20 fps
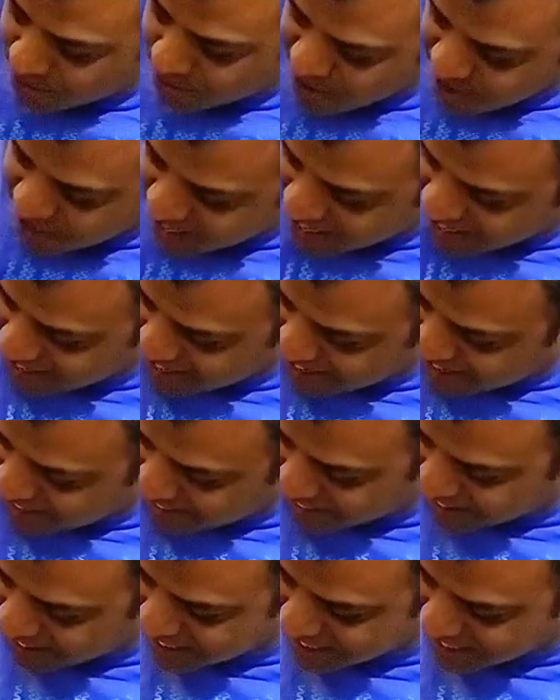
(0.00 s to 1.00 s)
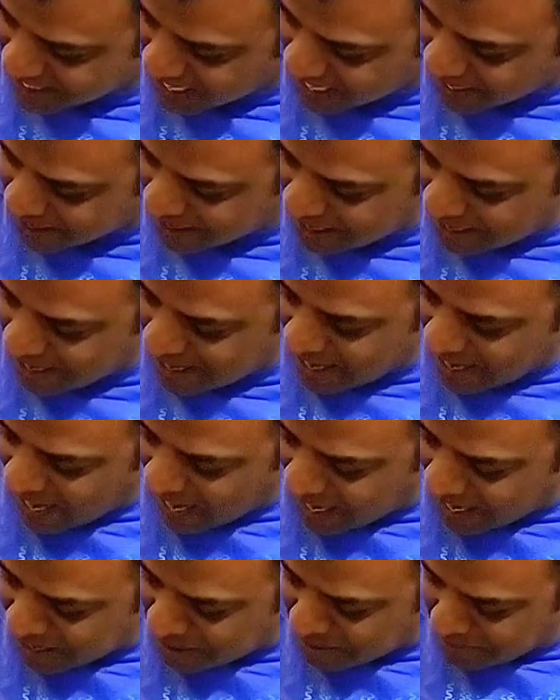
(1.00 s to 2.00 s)
to look this side
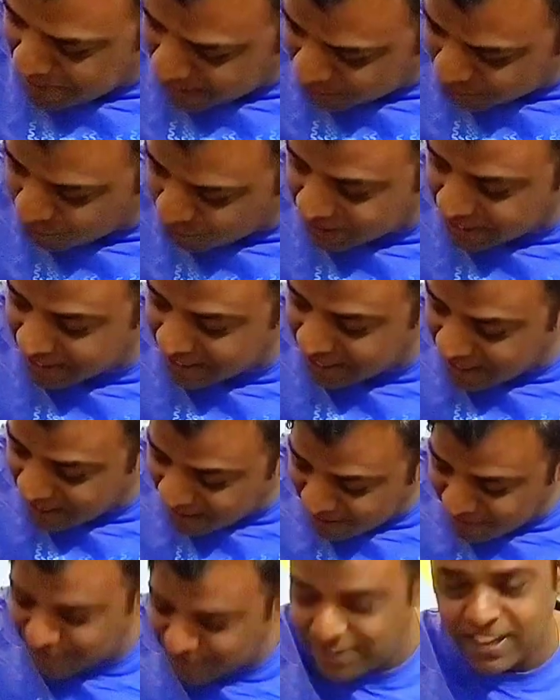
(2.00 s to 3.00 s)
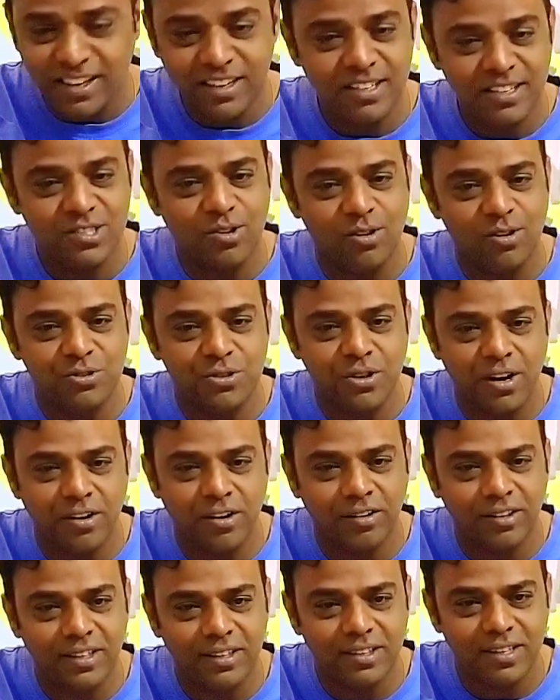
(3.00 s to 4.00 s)
and make sure that their fingers also
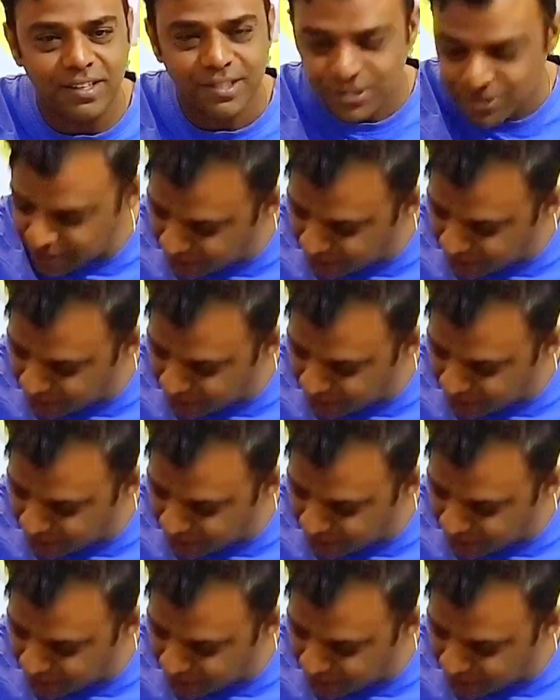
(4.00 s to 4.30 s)
are on the third